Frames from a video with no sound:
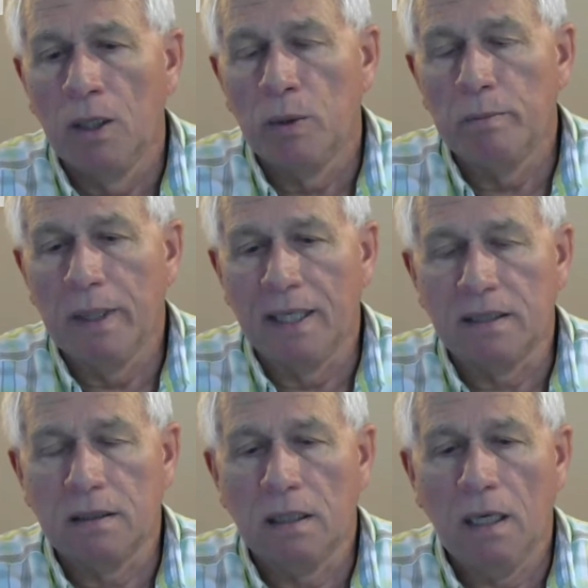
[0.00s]

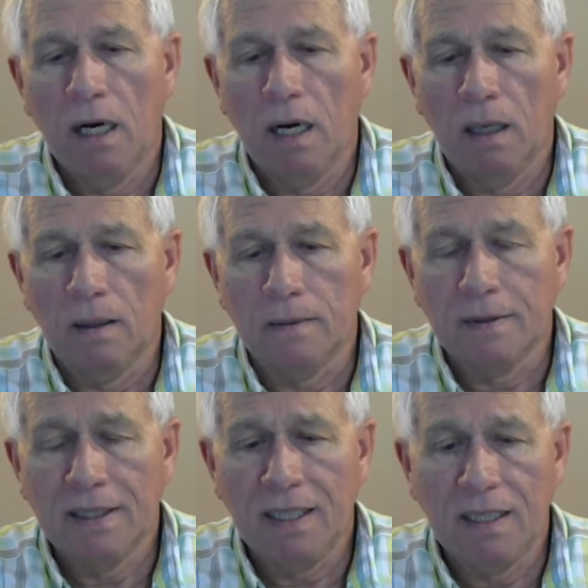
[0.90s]
But
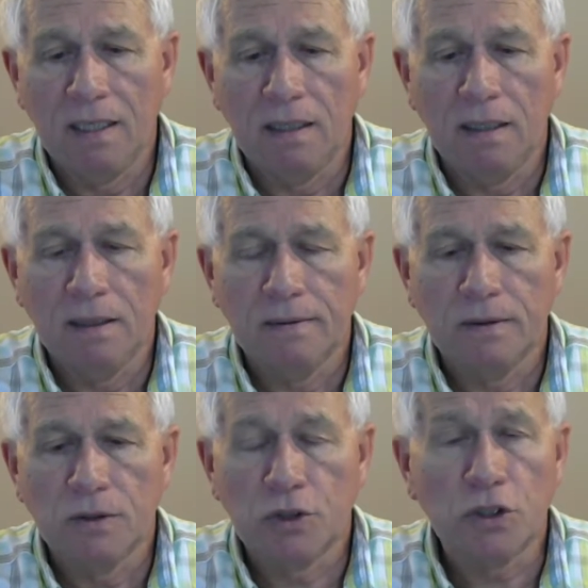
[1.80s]
the
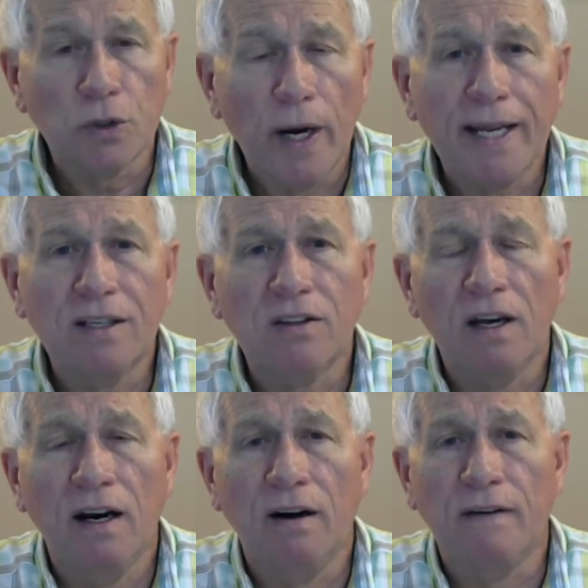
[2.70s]
strength
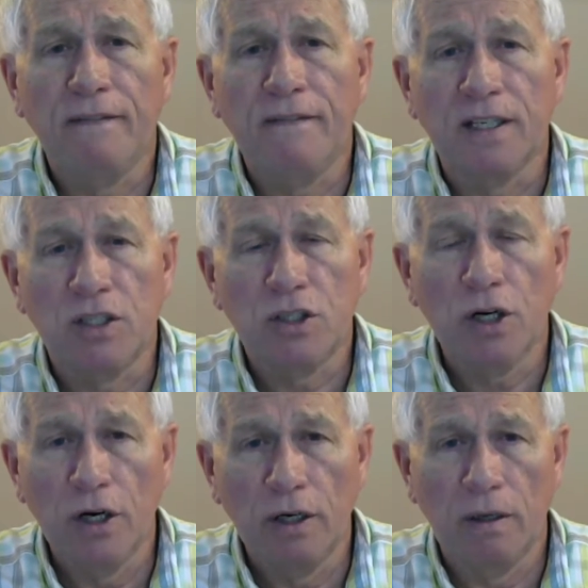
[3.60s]
of the
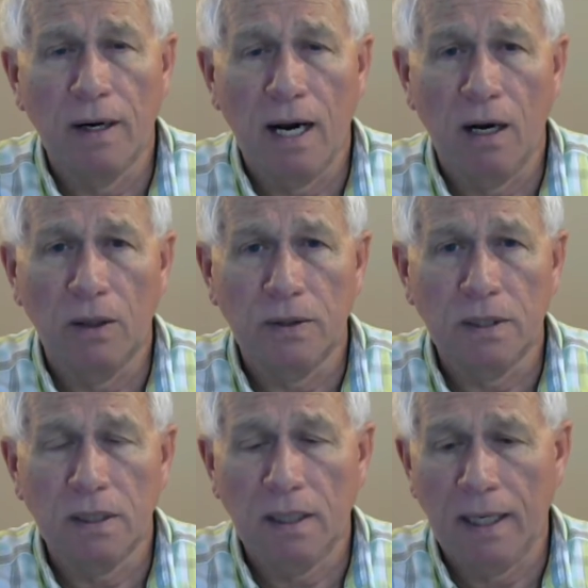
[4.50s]

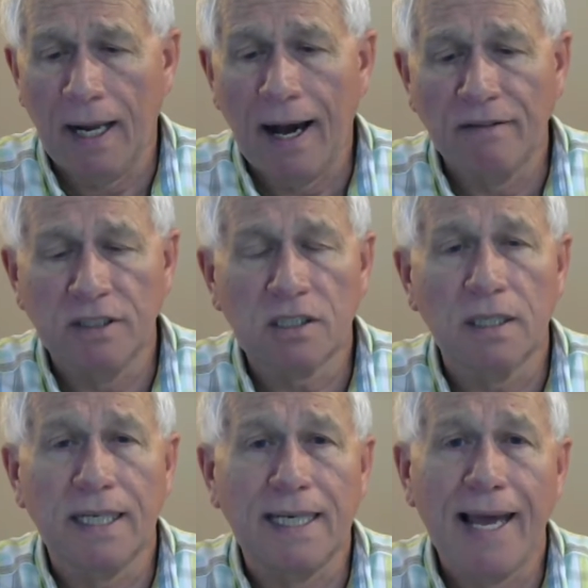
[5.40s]
turnaround, and
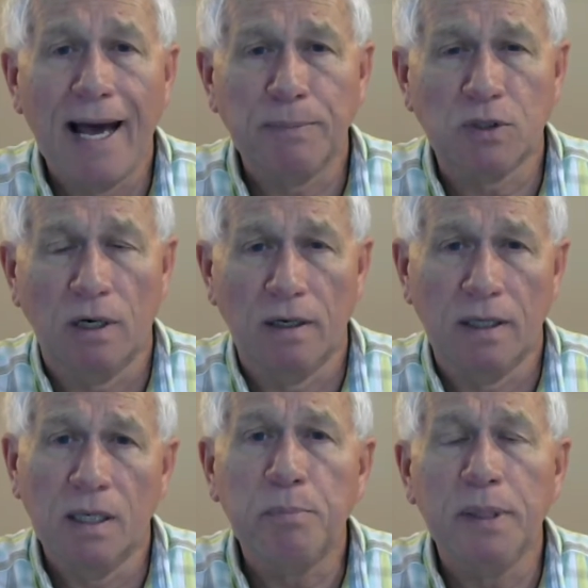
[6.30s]
obviously gaps are
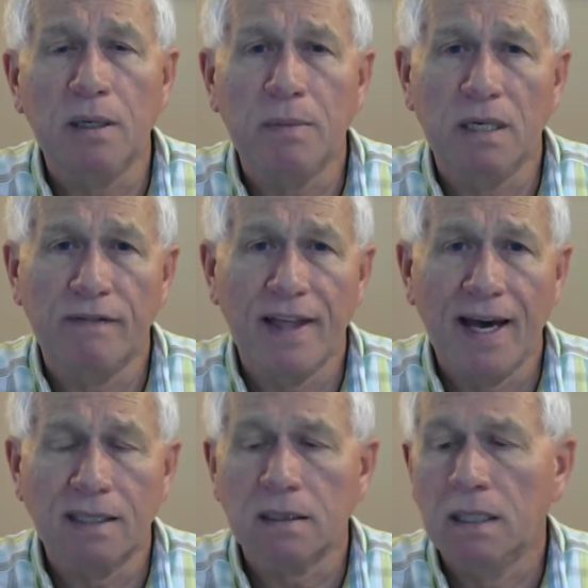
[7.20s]
the epitome of
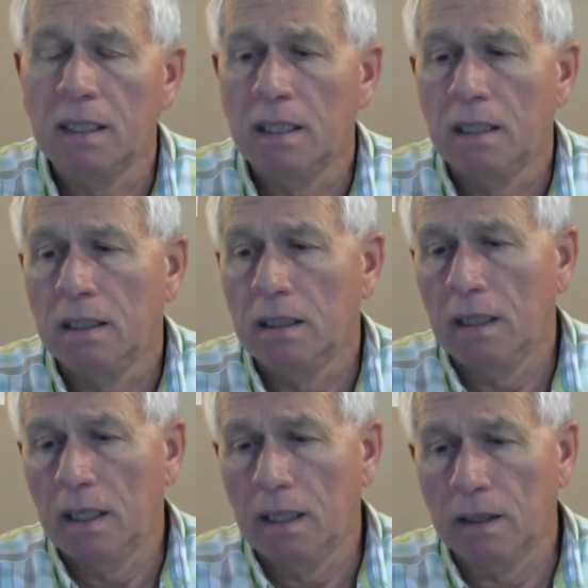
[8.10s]
that.
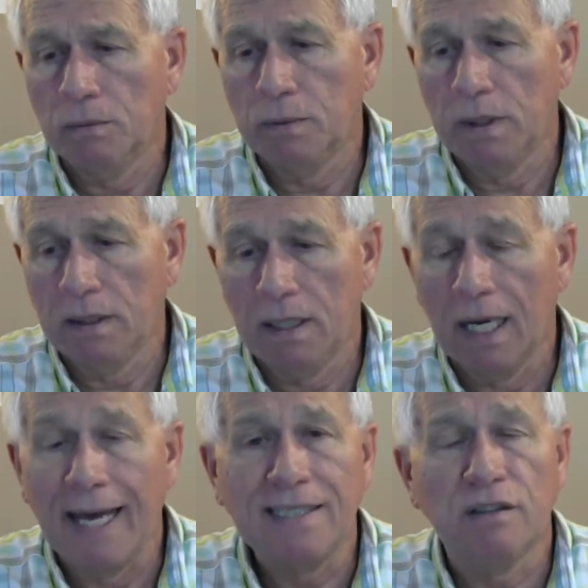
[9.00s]
We
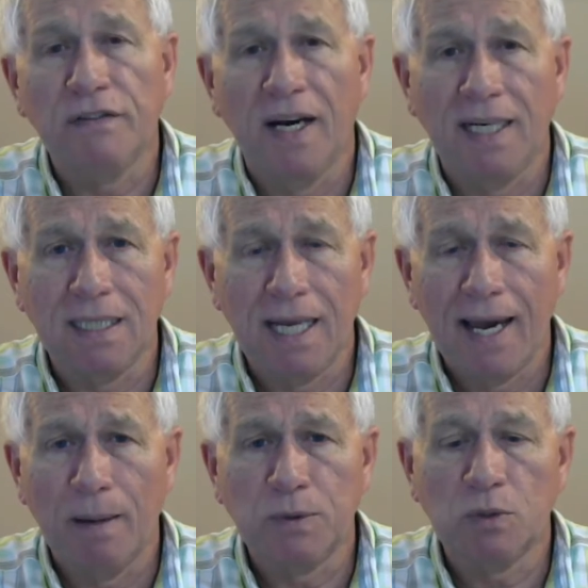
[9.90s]
like to find
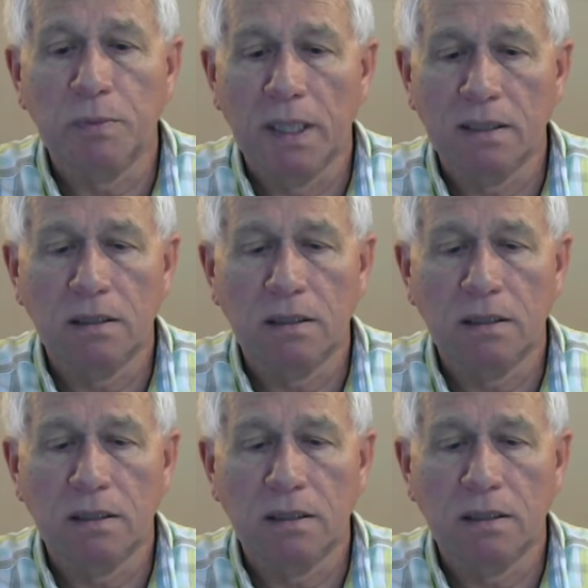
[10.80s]
gaps, but